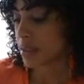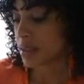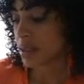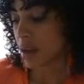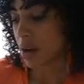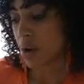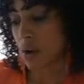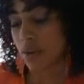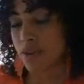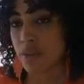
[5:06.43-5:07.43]

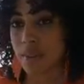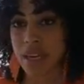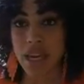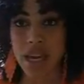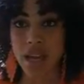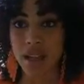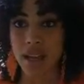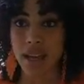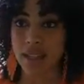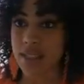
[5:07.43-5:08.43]
So for me,
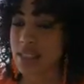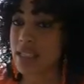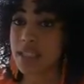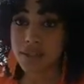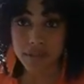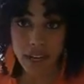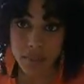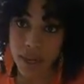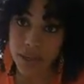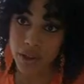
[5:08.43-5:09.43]
it did define
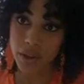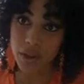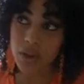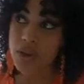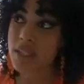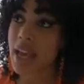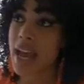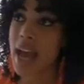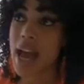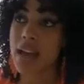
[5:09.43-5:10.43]
my curls. I
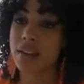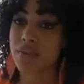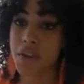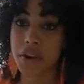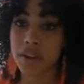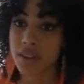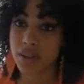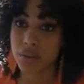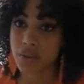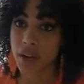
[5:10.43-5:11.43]
had very
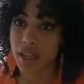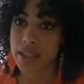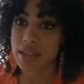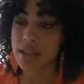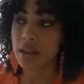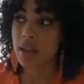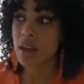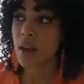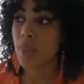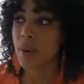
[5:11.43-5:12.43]
little frizz,
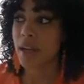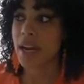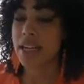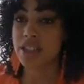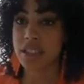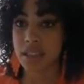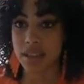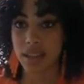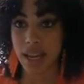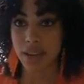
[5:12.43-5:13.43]
but I just
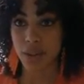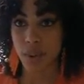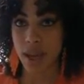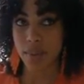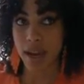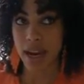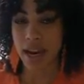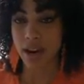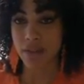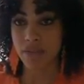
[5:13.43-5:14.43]
didn't like the way my
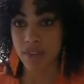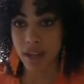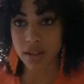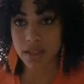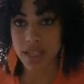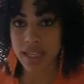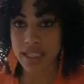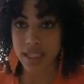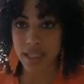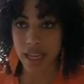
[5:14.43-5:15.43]
hair felt, and I
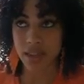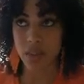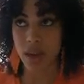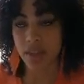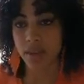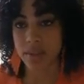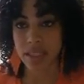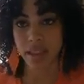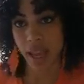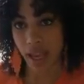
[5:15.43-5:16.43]
didn't like the way that it was
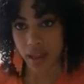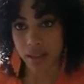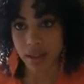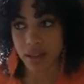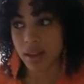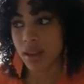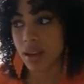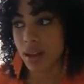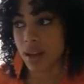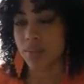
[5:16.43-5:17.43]
laying.
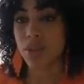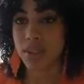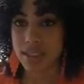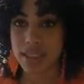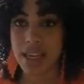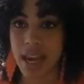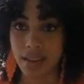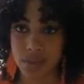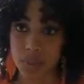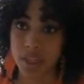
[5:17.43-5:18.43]
You can see I
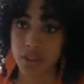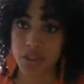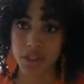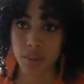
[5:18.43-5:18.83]
have some pictures.